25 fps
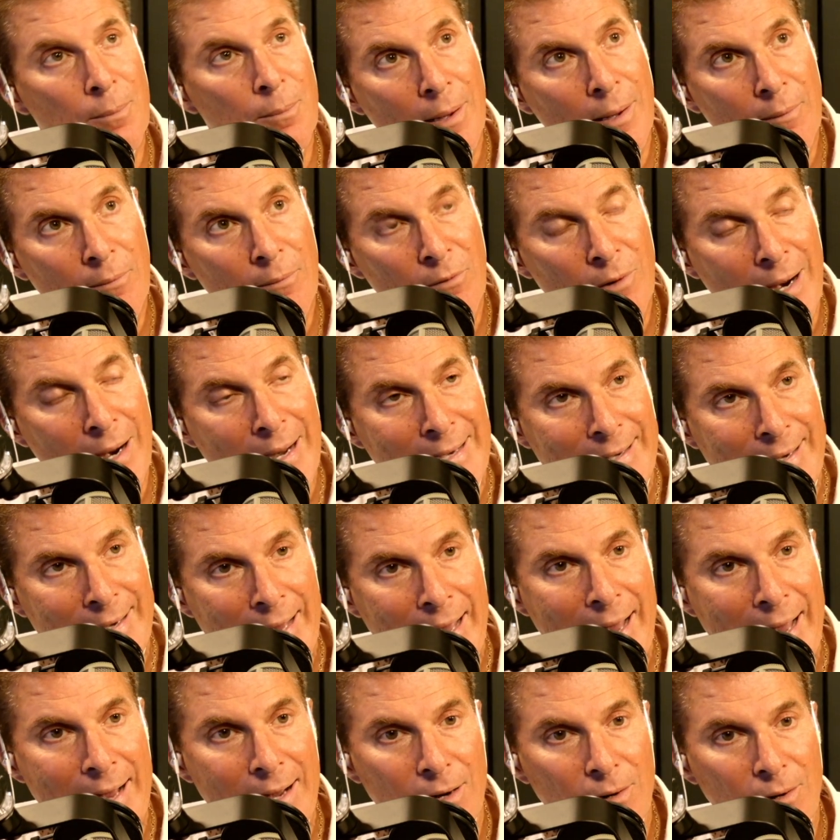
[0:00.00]
But right
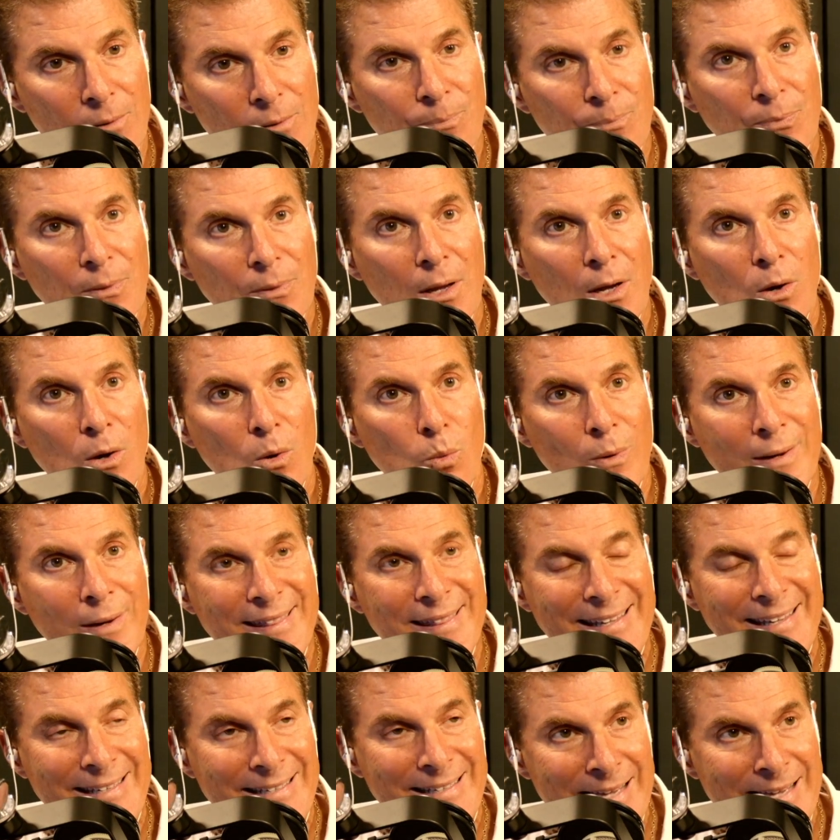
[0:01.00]
now, with
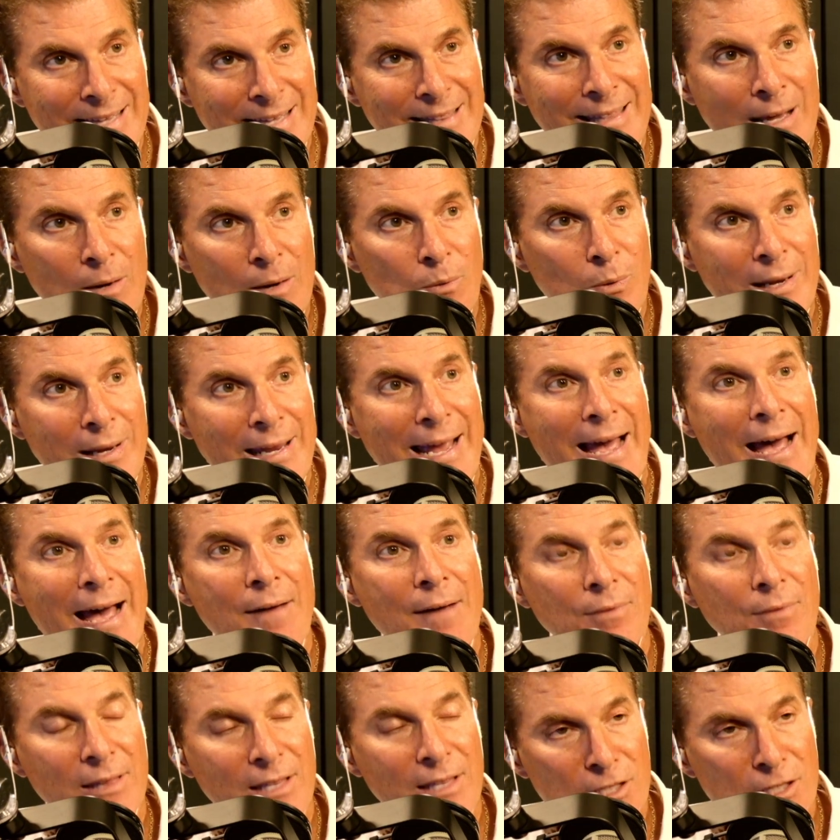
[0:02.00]
the debt that we
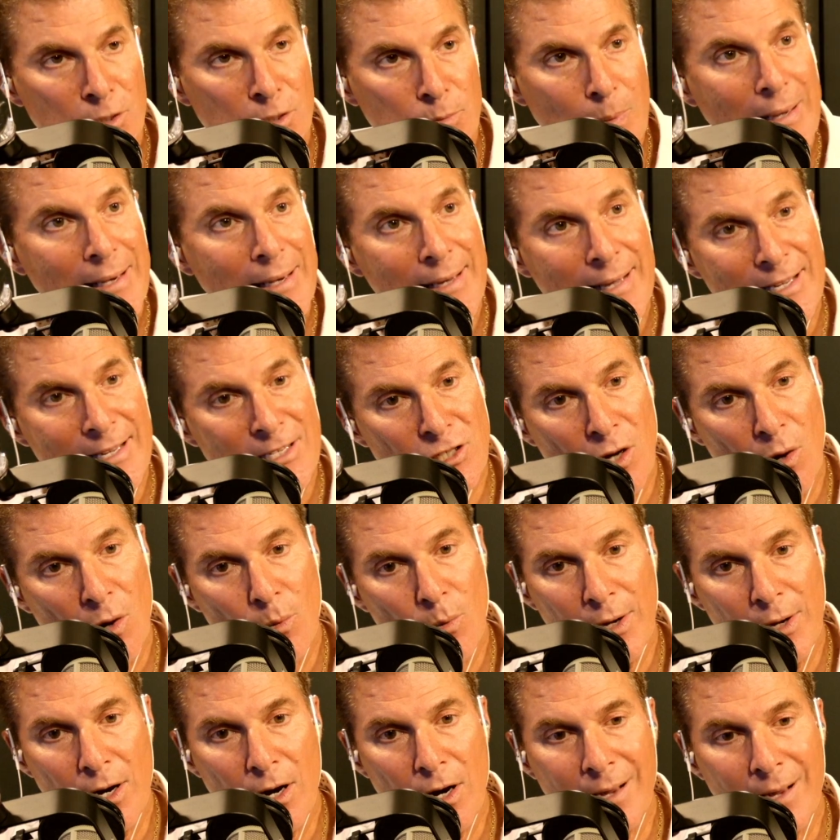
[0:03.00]
have and the spending that's
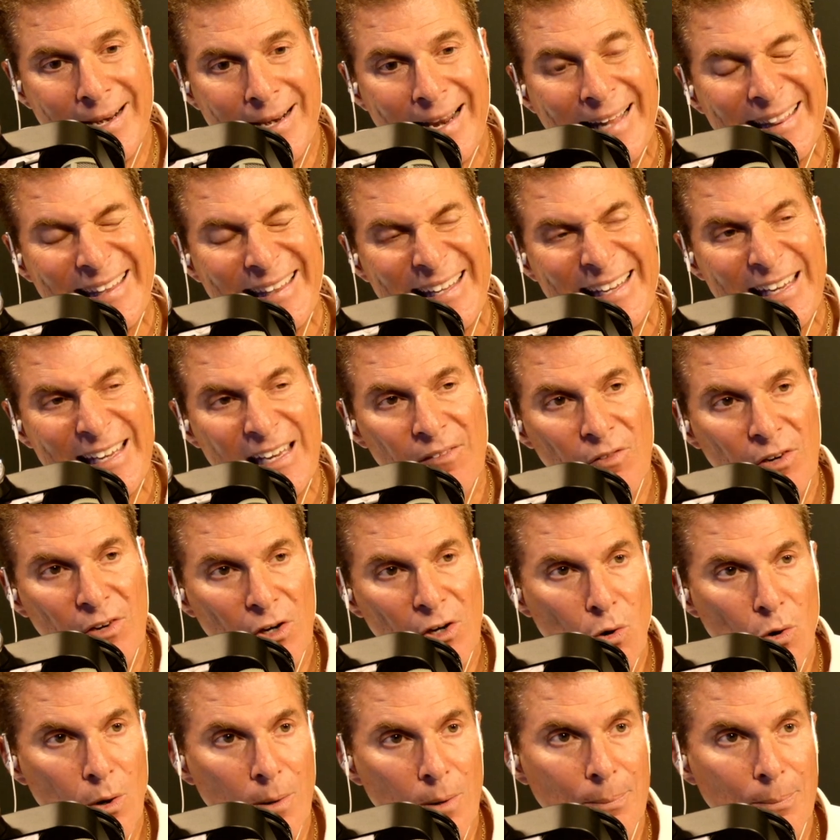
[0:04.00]
going on, I think even
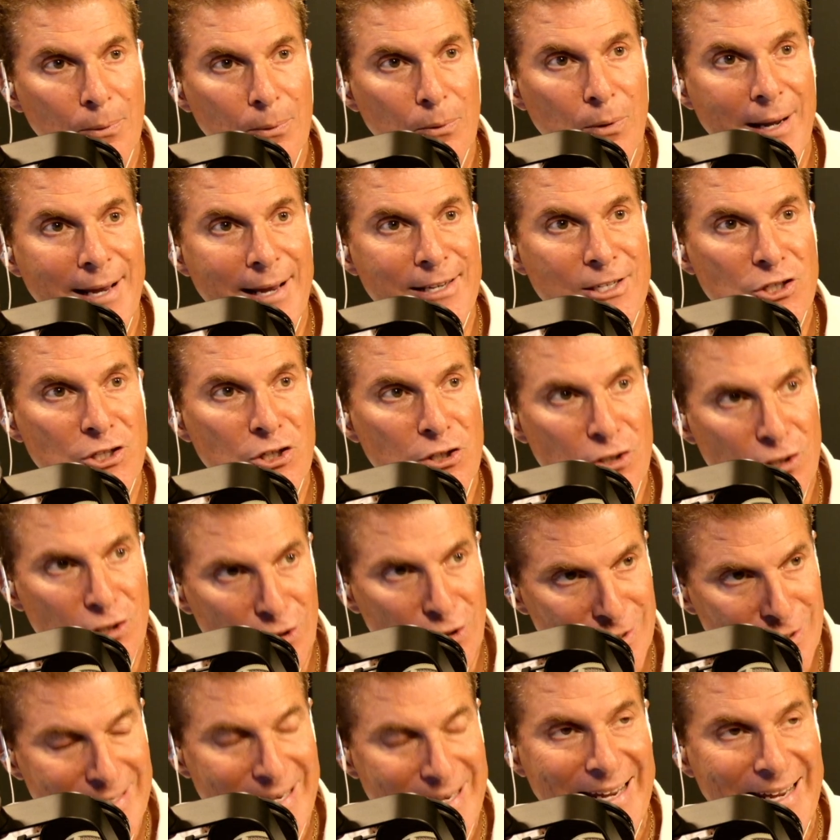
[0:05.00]
corporations are
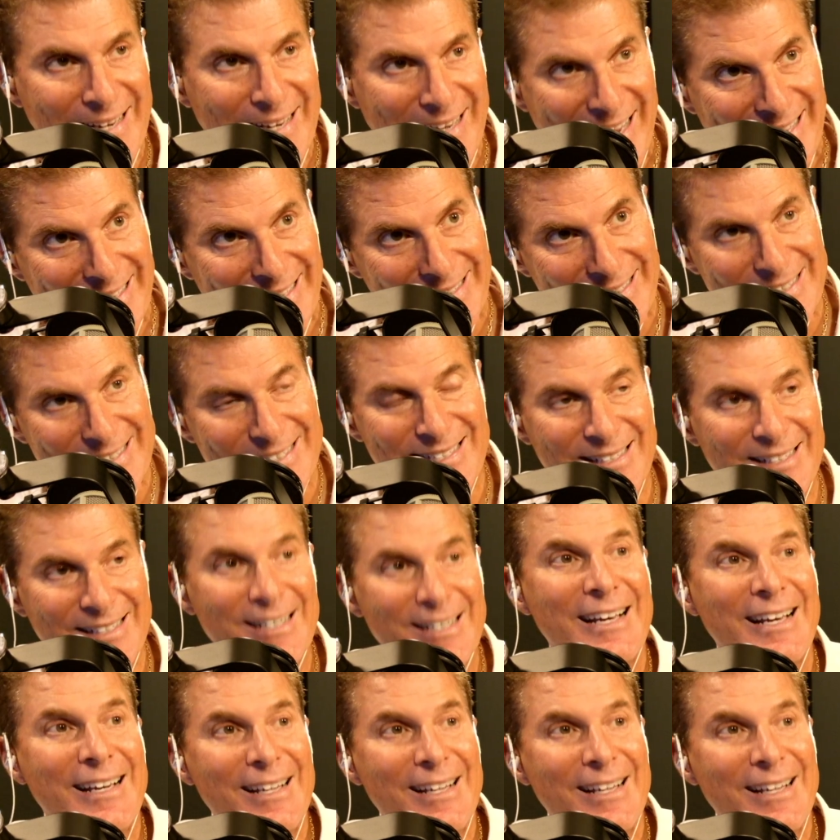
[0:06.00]
saying, hey, listen,